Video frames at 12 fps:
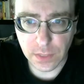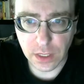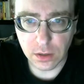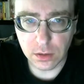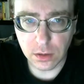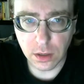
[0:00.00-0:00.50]

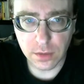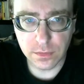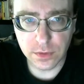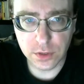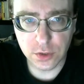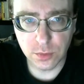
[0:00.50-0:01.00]
a lot of
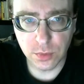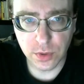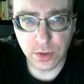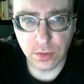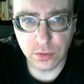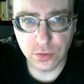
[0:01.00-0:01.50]
the
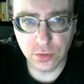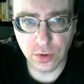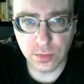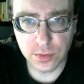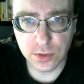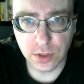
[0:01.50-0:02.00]
superhero
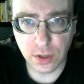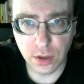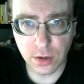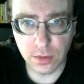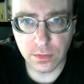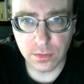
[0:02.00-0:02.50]
tropes
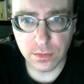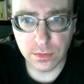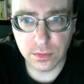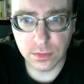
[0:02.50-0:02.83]
of